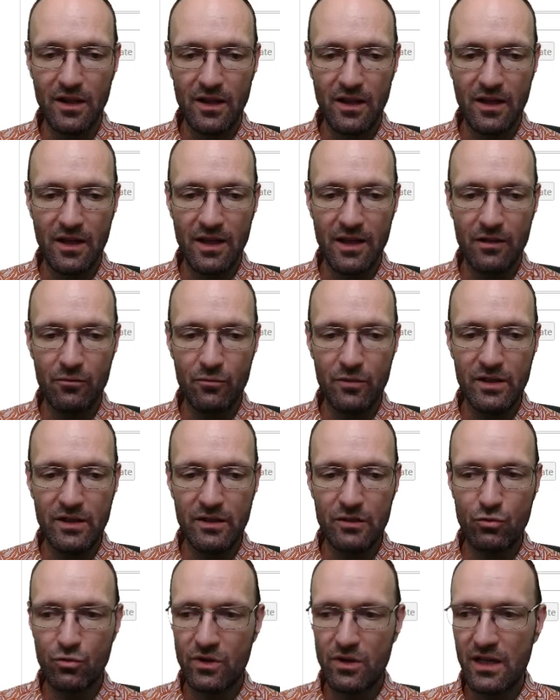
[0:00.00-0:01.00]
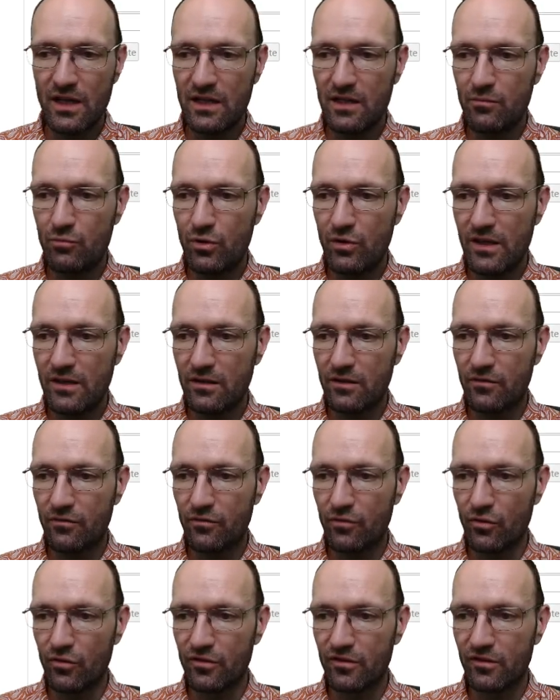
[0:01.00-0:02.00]
and we need to calibrate it
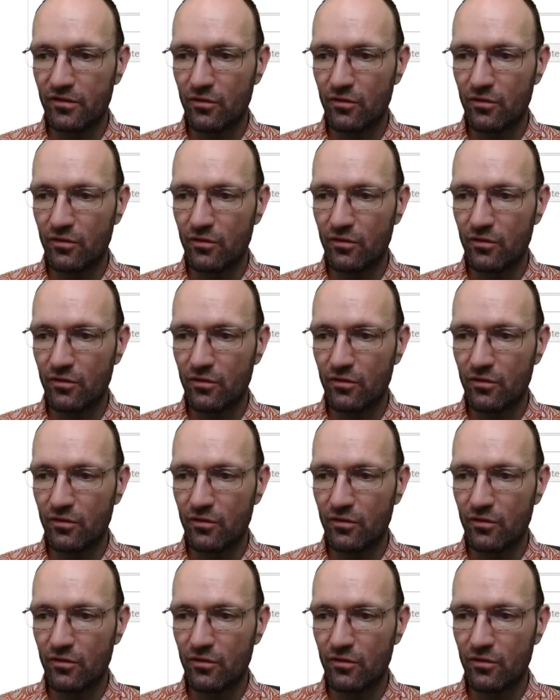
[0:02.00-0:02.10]
first.